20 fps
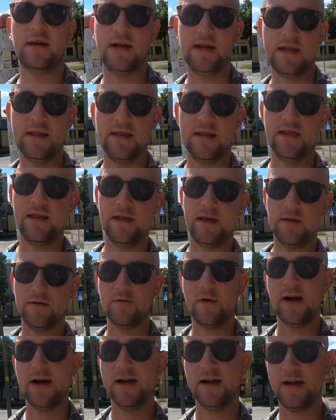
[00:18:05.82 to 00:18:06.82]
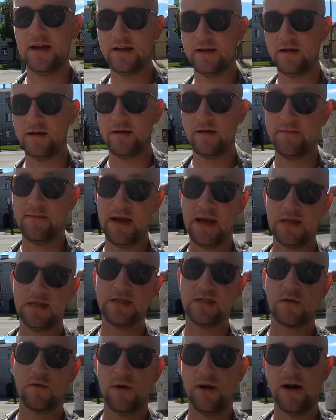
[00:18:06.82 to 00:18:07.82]
in the Rhine Actor, the main
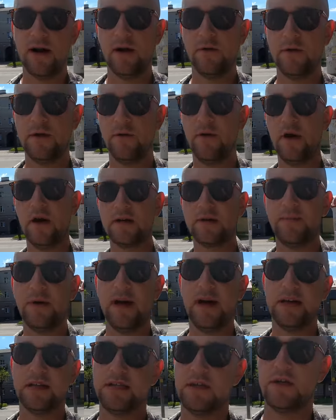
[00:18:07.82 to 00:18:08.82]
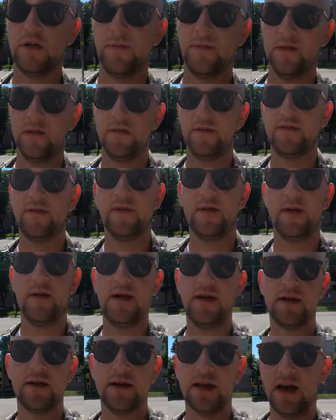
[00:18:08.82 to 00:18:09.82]
square, we walked past a couple of
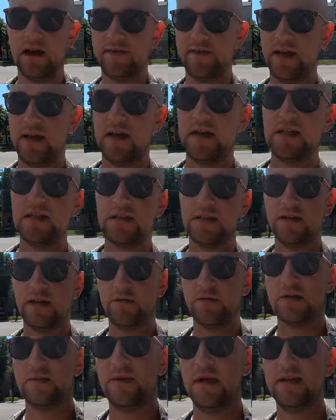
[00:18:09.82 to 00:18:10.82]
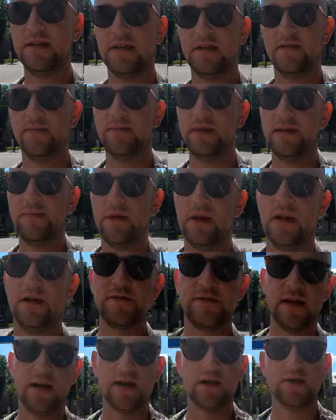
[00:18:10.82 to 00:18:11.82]
cafes and there was plenty of people
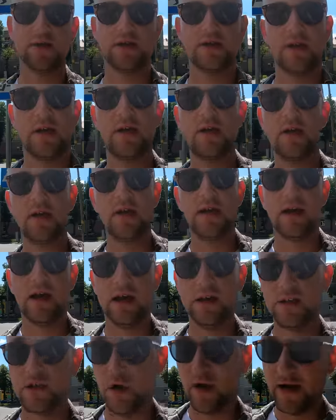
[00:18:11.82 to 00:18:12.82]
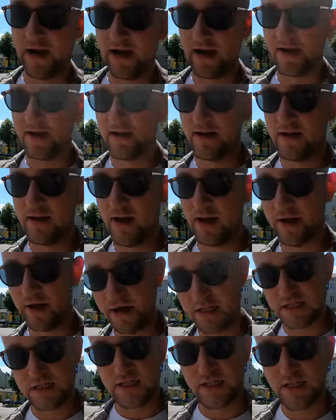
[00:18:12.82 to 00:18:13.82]
out there just enjoying a
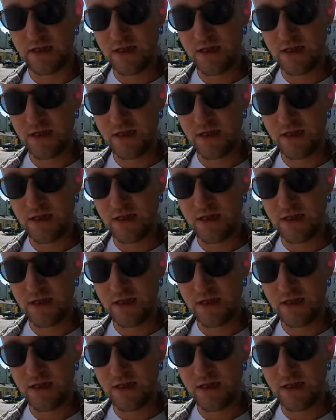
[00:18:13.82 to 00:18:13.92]
nice